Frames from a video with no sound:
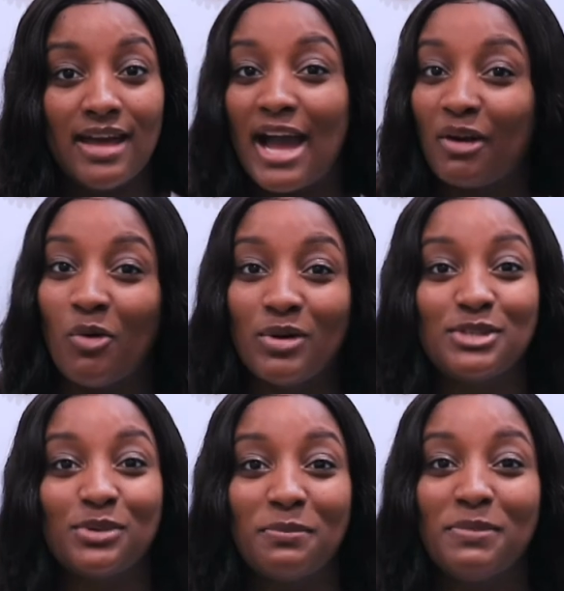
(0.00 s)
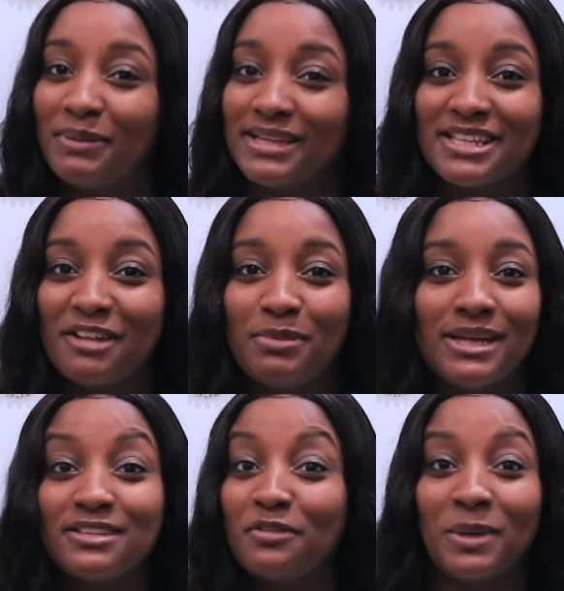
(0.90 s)
I always want to be myself
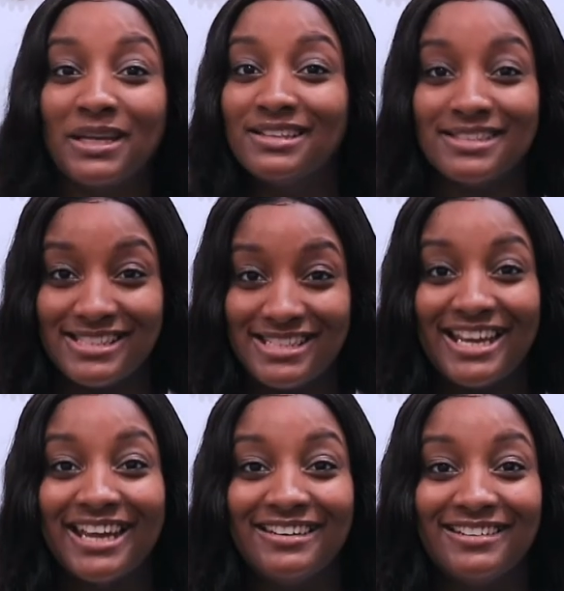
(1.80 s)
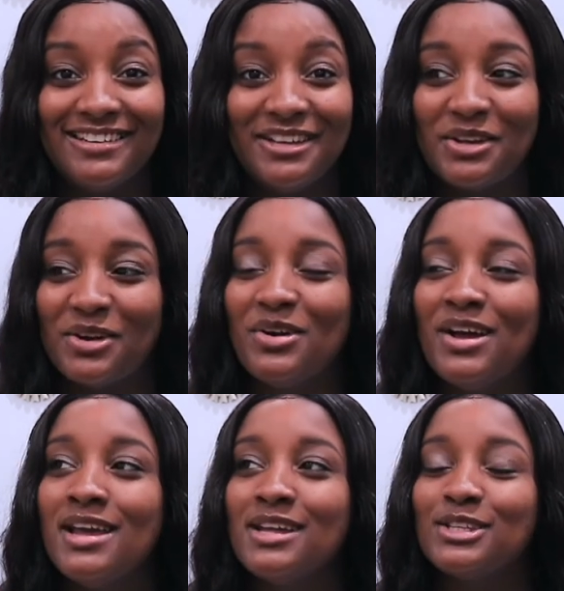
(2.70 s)
because everybody else is taken, you know?
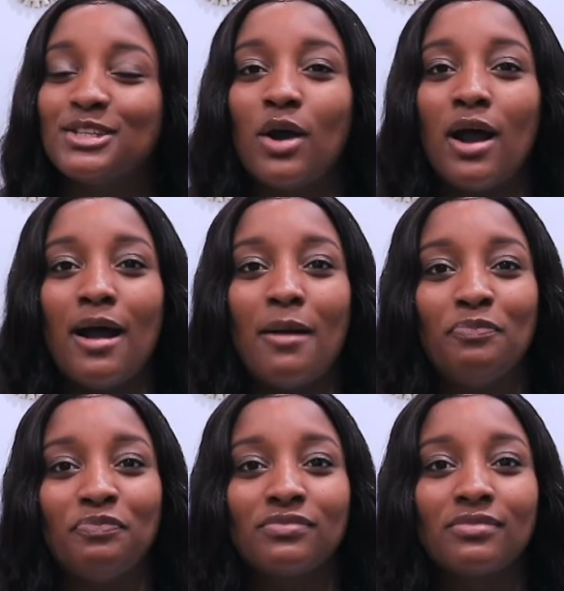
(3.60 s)
So, um,